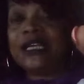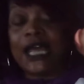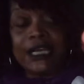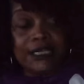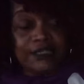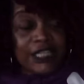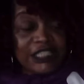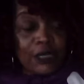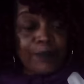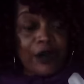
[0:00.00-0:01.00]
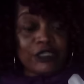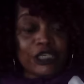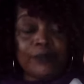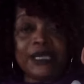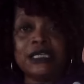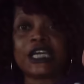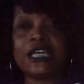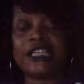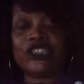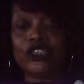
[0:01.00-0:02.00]
Now, this person could be looking
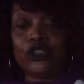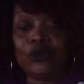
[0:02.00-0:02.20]
at you